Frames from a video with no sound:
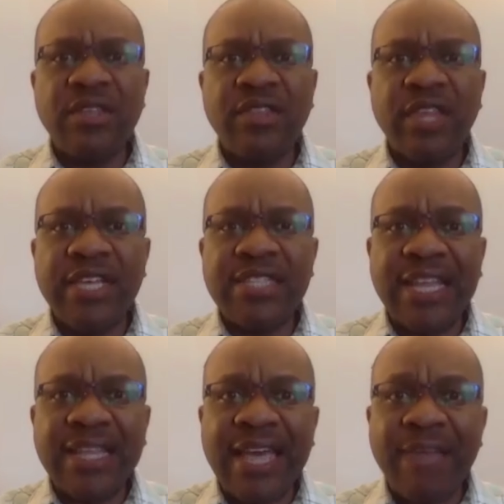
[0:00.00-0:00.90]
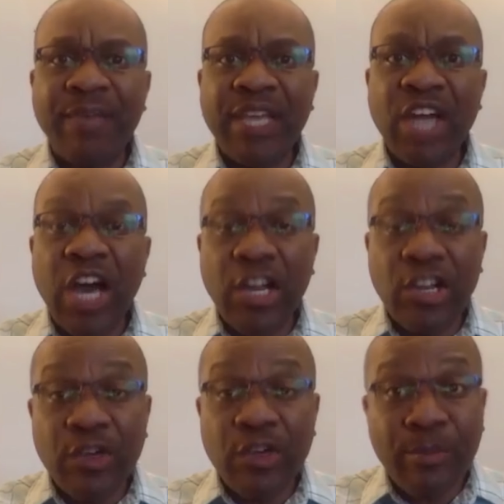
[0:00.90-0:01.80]
things like that being
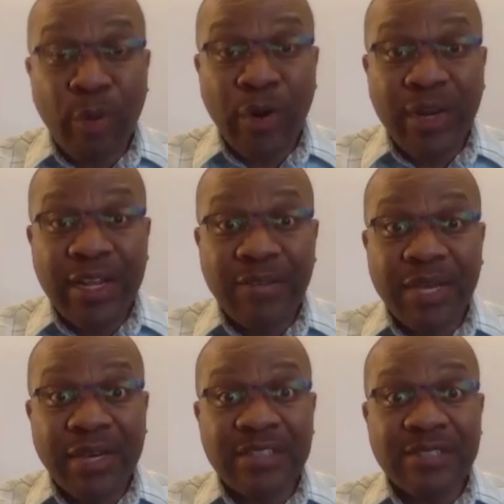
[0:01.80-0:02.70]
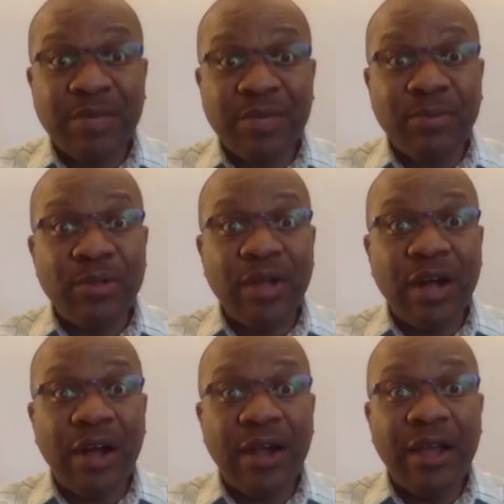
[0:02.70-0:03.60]
underreported because people
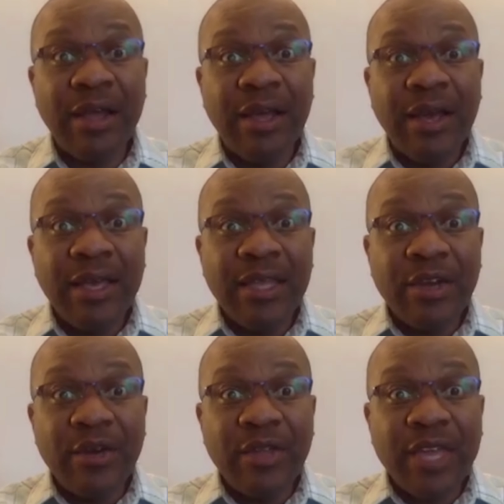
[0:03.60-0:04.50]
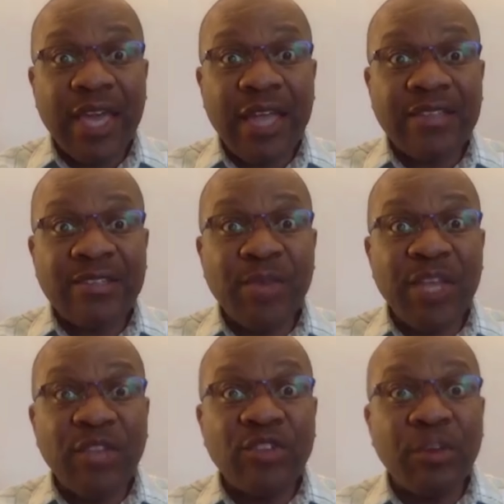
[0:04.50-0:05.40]
are, you know, they can't
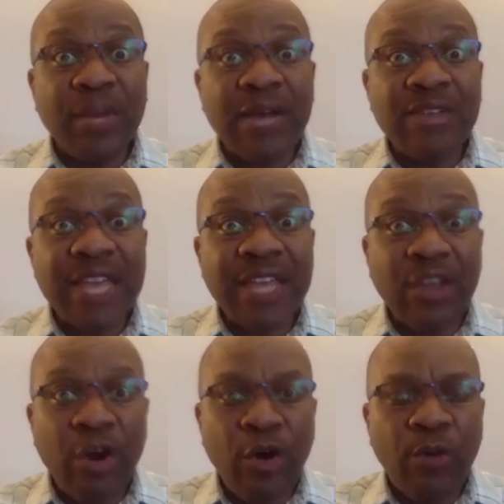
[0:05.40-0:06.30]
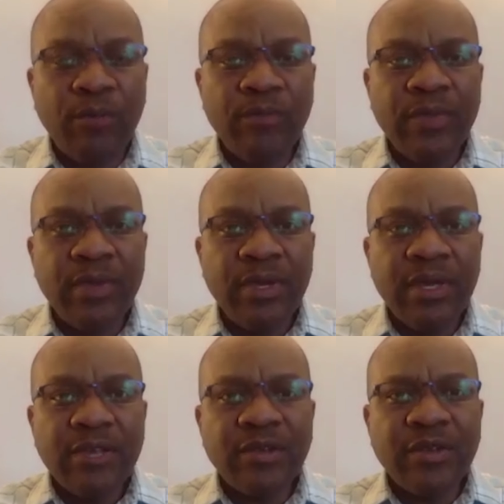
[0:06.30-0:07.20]
speak to someone outside the home.
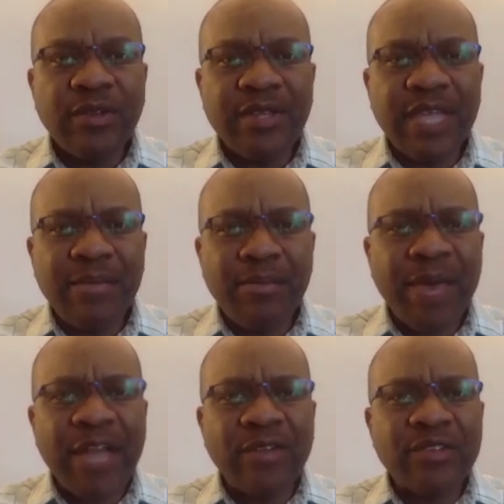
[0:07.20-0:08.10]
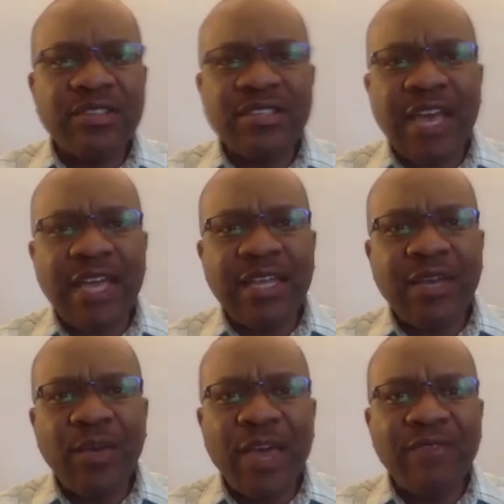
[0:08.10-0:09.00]
So the impact on society,
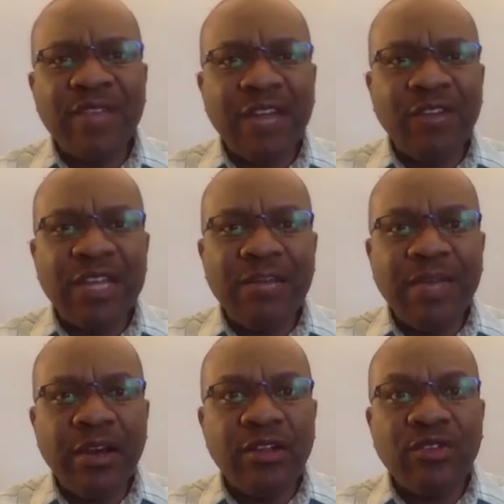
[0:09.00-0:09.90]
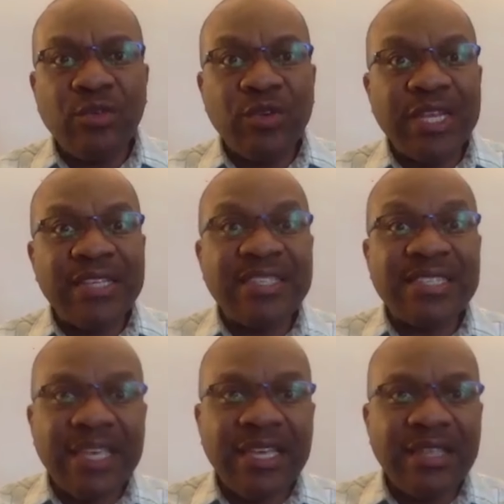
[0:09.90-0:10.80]
we have not really begun to really
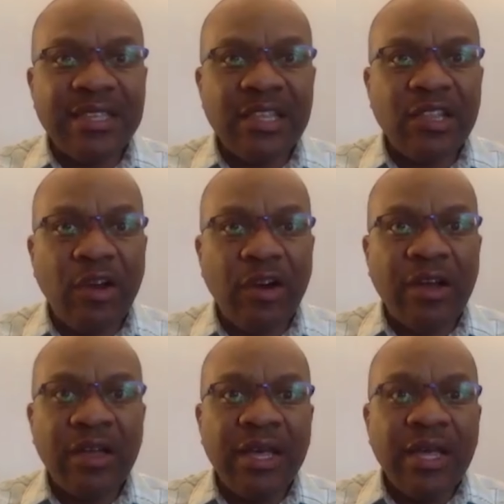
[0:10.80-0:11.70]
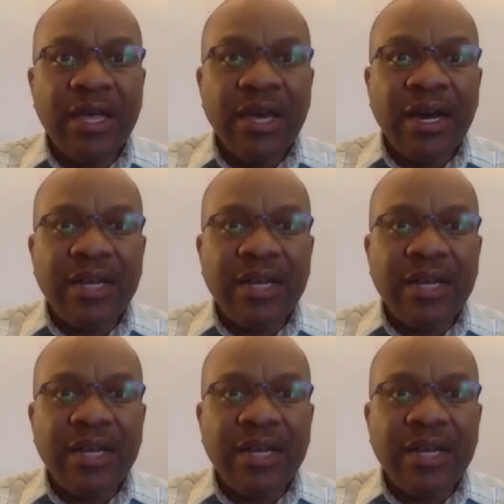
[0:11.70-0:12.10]
see the long uh,